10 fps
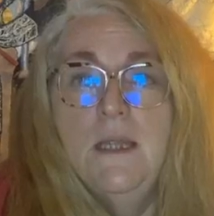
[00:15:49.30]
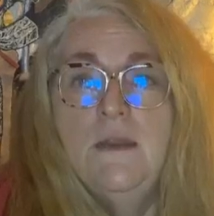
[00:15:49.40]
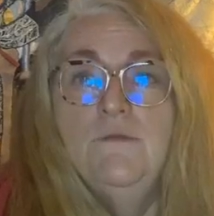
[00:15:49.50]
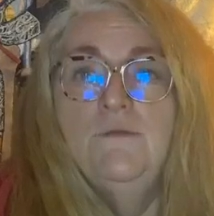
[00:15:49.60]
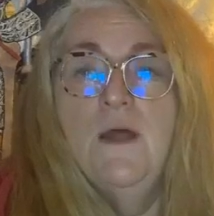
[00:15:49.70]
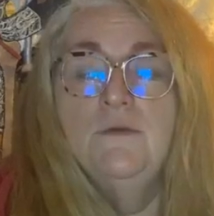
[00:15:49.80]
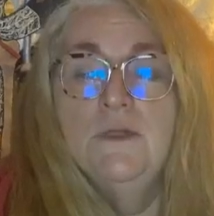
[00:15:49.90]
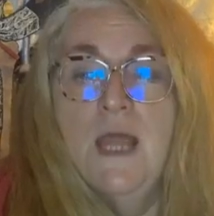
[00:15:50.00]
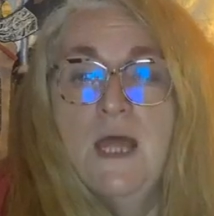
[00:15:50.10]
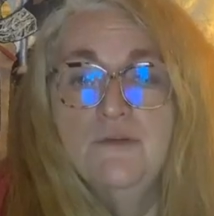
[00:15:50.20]
It
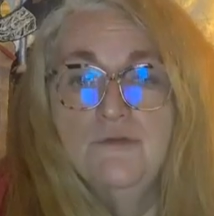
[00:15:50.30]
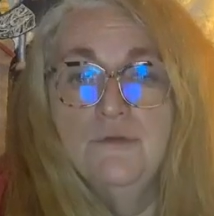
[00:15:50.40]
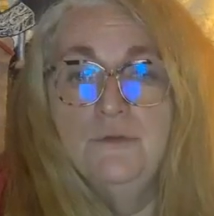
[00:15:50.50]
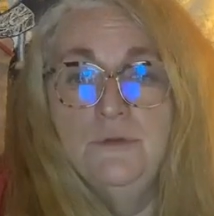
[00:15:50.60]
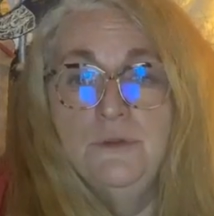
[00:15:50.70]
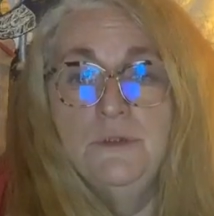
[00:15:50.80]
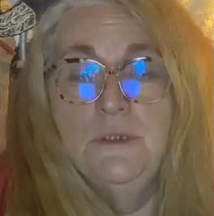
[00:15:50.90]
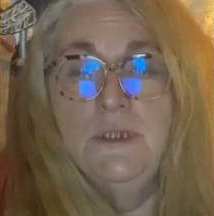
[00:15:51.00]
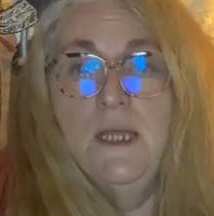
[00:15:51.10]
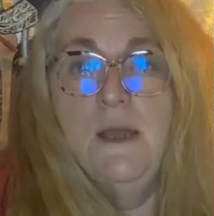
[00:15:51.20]
felt natural,
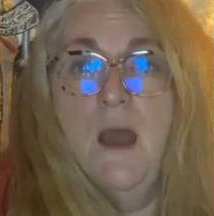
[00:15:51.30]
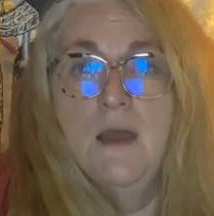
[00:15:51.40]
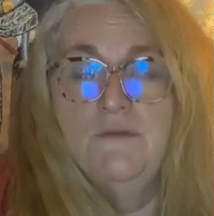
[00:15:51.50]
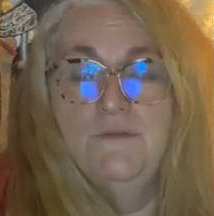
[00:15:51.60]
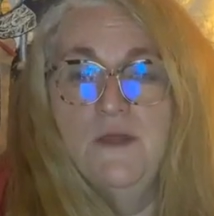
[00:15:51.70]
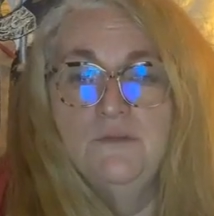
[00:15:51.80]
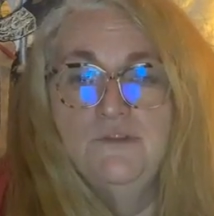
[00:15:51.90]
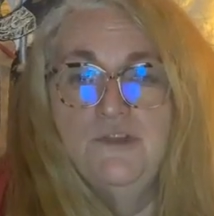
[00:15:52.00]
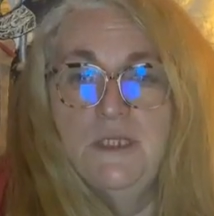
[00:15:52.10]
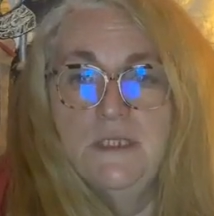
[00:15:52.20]
and I
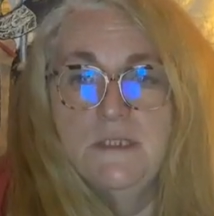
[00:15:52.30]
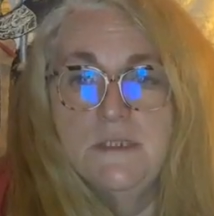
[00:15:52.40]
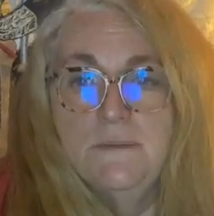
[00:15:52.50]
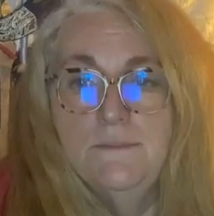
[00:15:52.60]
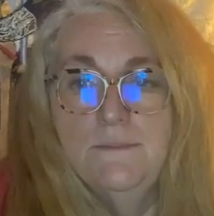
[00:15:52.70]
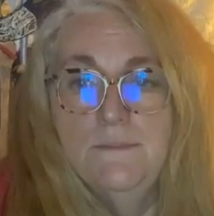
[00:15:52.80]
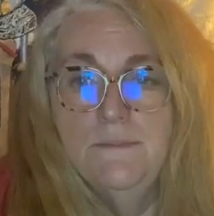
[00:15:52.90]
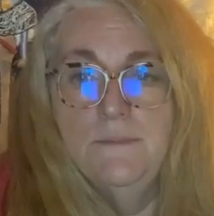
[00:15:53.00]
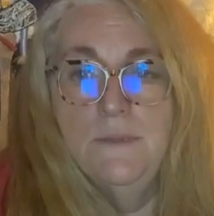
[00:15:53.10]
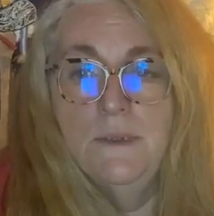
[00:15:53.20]
felt cheered.
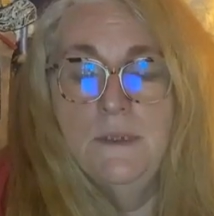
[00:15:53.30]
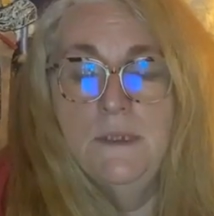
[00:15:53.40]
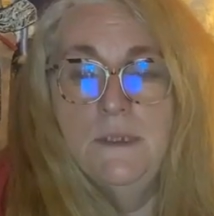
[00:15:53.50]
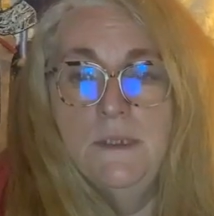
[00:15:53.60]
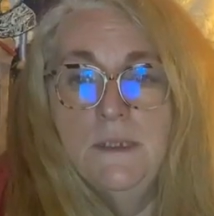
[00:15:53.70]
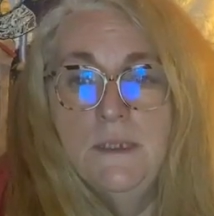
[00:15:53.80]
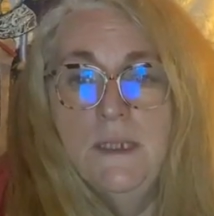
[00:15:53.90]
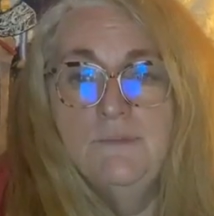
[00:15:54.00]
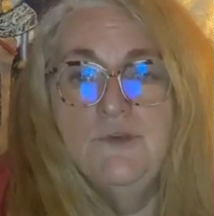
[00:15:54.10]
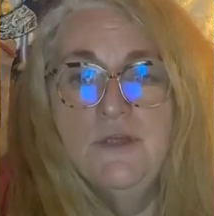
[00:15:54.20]

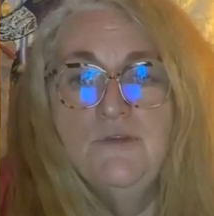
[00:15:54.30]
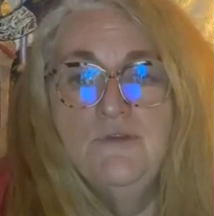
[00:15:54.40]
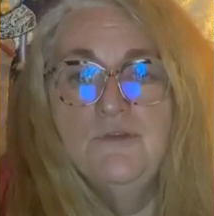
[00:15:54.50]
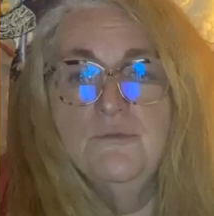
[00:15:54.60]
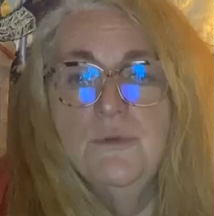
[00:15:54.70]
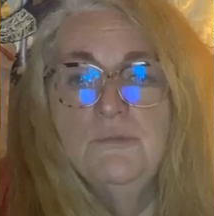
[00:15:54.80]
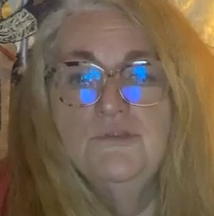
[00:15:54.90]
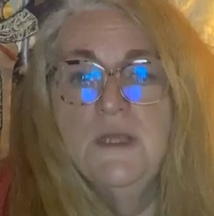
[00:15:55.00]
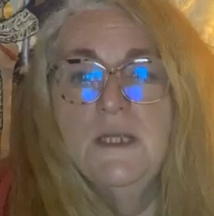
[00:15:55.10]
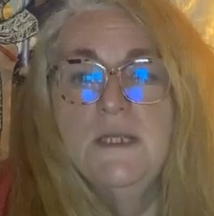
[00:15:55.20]
Kyabjé Düd’jom
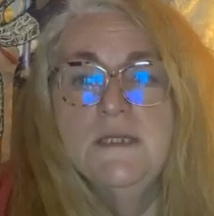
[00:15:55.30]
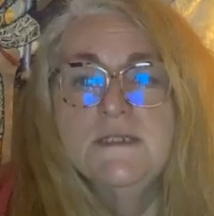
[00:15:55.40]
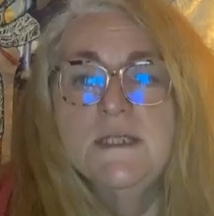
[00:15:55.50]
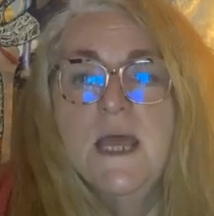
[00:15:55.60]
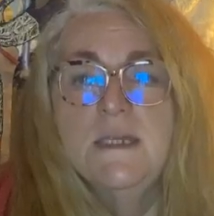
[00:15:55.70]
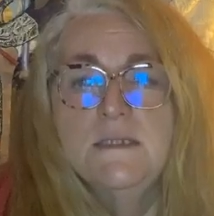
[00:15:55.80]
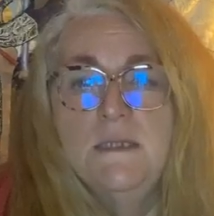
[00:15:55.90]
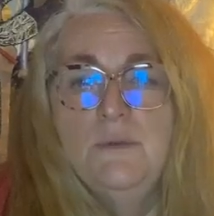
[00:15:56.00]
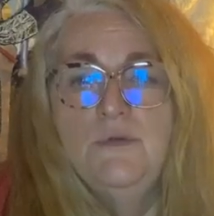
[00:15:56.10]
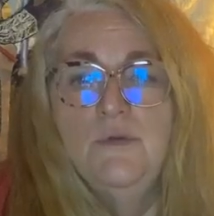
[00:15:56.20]
Rinpoche had said
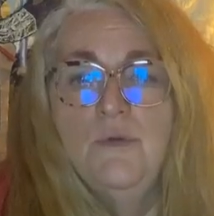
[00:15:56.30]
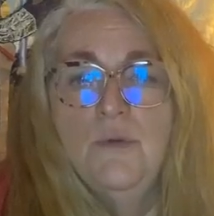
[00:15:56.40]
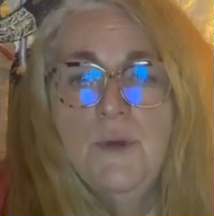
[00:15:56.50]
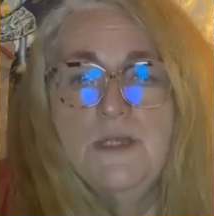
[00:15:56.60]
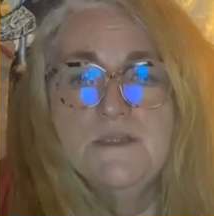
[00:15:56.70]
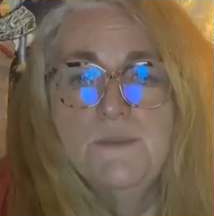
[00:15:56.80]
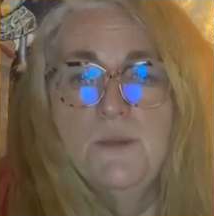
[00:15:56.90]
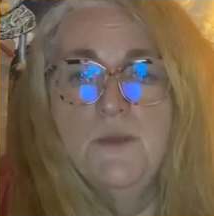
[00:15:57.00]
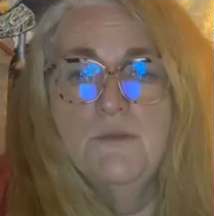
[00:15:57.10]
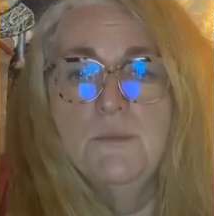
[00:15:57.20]
he would always
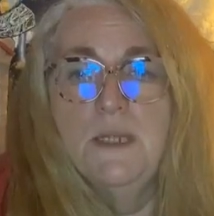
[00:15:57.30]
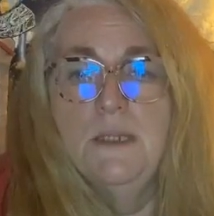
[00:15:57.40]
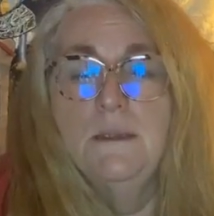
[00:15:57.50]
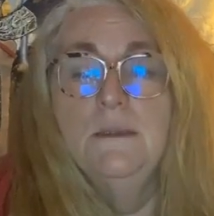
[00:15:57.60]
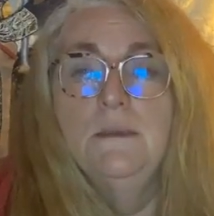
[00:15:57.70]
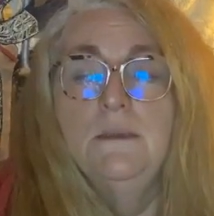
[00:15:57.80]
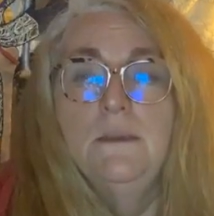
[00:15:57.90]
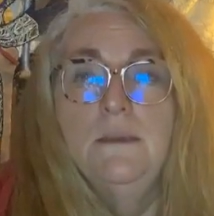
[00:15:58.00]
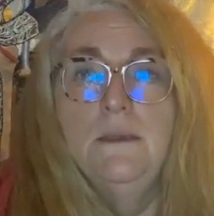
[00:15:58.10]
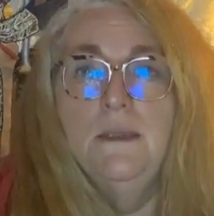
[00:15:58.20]
be with me,
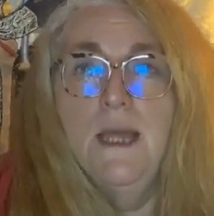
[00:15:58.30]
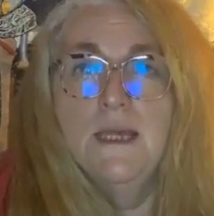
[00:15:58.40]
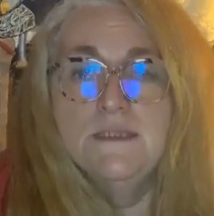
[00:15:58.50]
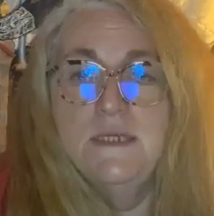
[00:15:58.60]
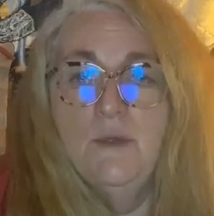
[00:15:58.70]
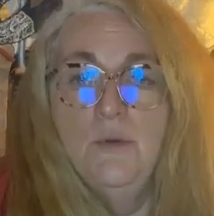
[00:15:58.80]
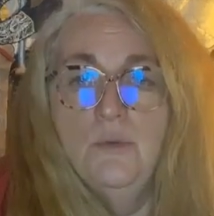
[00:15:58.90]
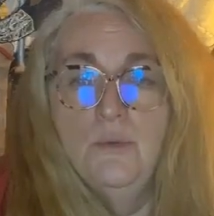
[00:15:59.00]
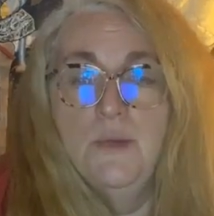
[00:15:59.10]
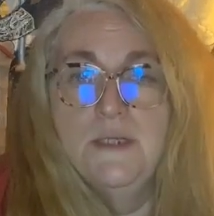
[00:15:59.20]
and he
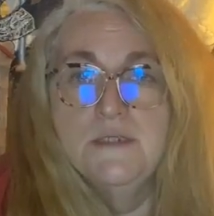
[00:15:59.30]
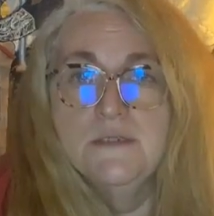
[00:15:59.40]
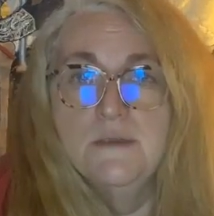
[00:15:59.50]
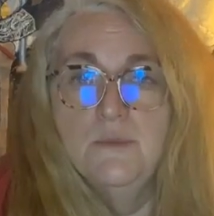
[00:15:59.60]
always